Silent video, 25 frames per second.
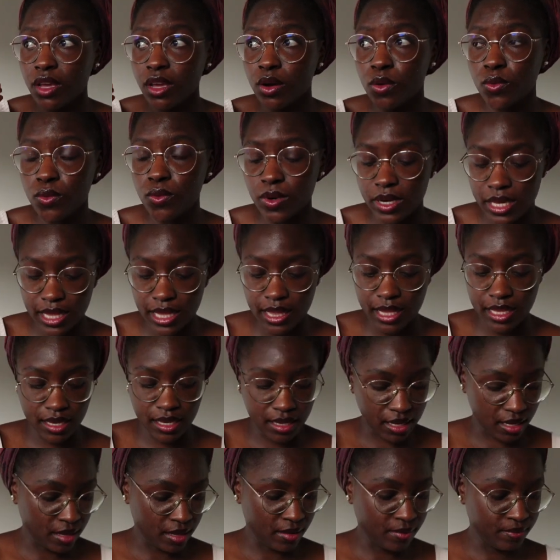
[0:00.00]
with
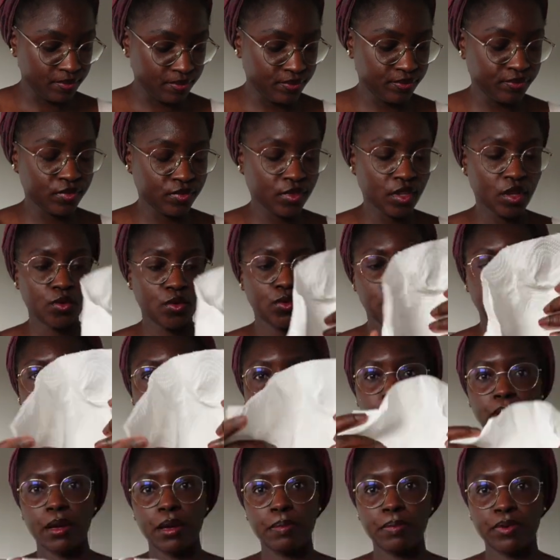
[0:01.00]
a
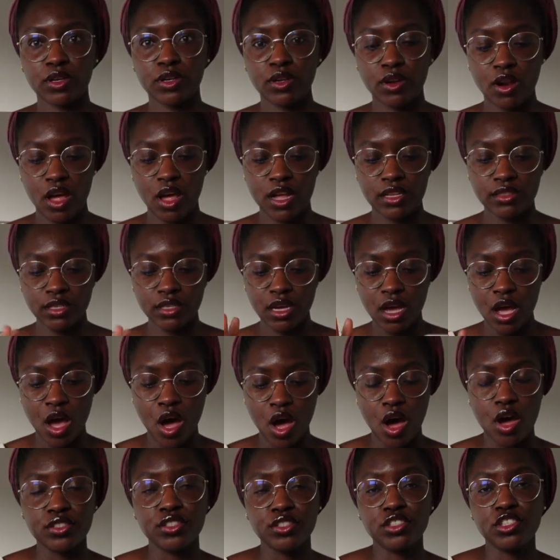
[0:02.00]
paper cloth
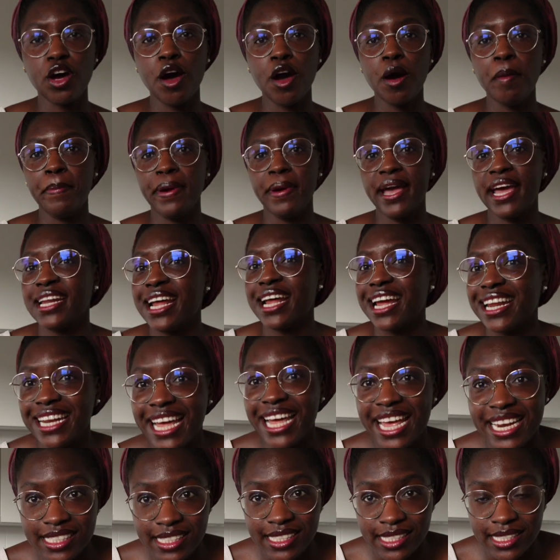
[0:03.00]
on top, and I
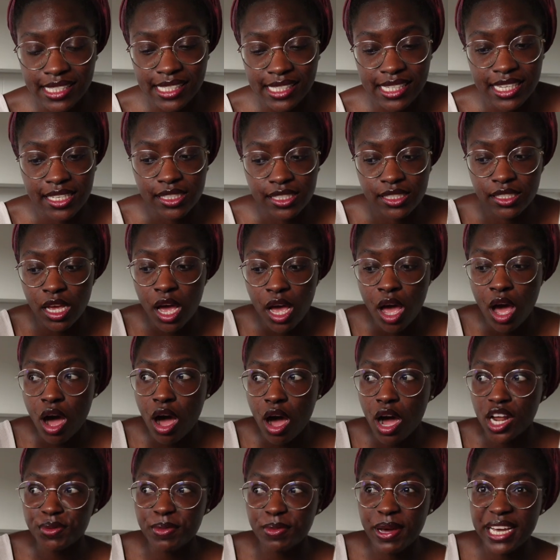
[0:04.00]
let it sit
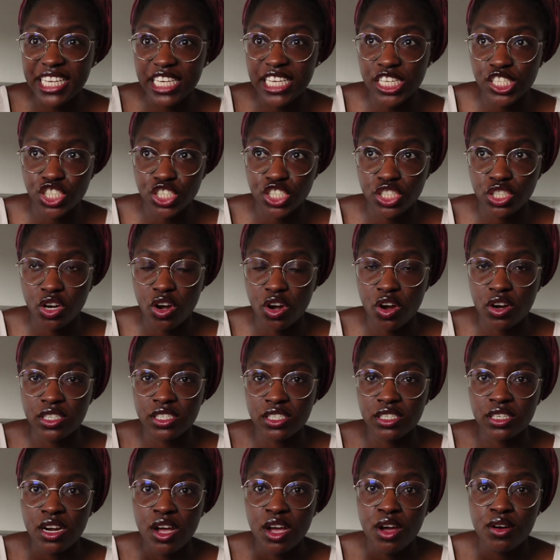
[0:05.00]
on my kitchen
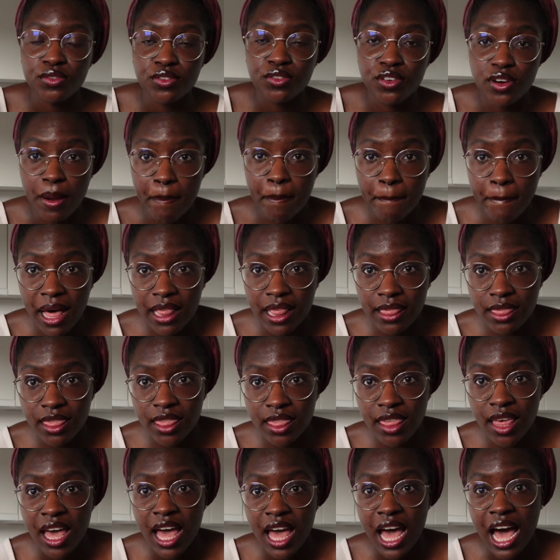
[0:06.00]
corner for a
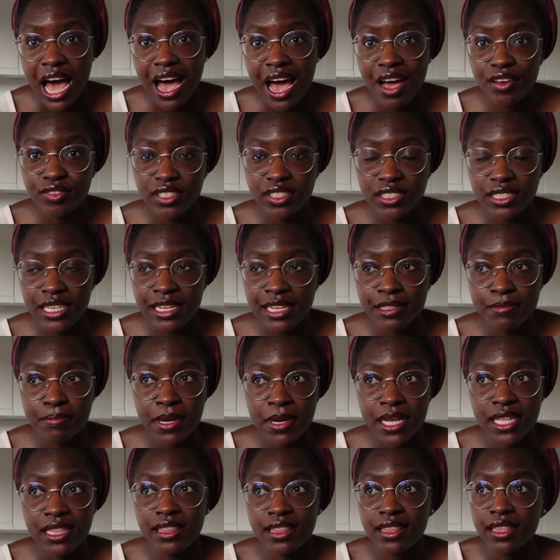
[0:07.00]
month. After that
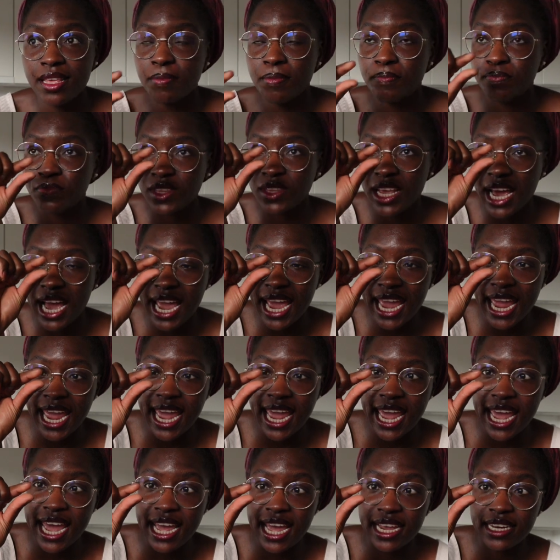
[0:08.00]
month, I
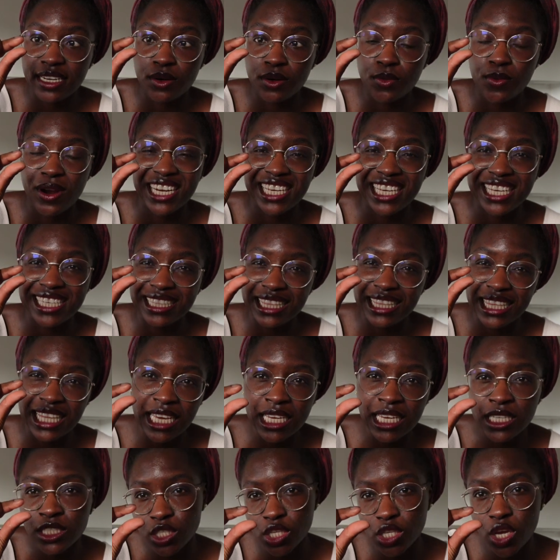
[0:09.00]
had already a
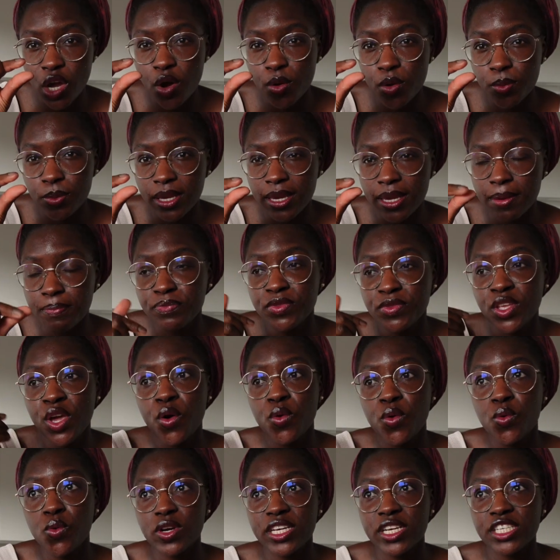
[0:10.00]
thick SCOBY,
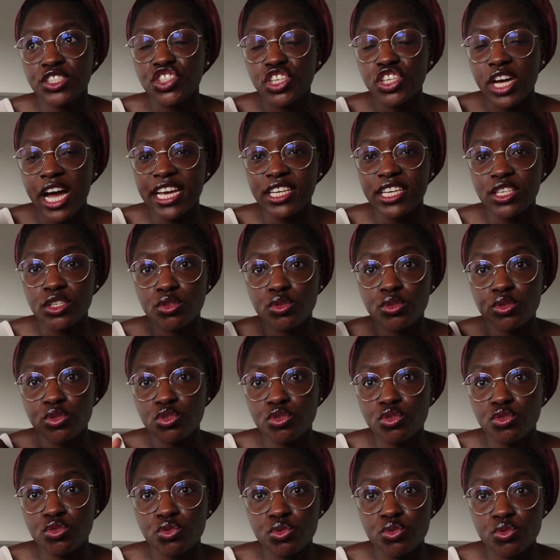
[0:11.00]
which I
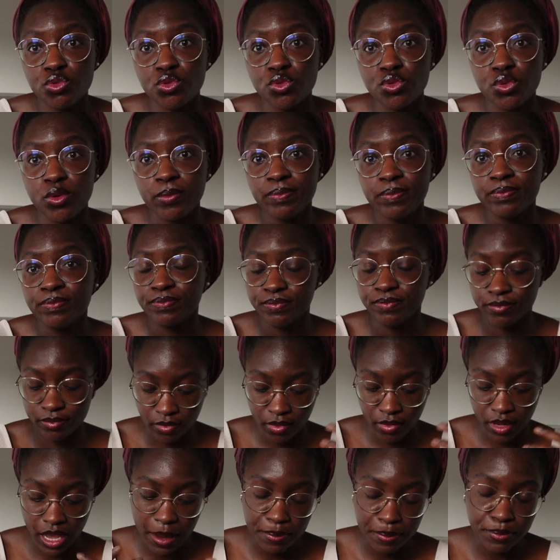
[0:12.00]
used to,
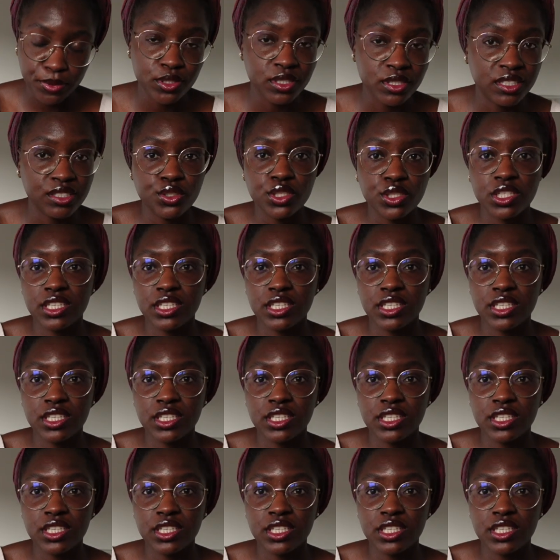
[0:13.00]
I put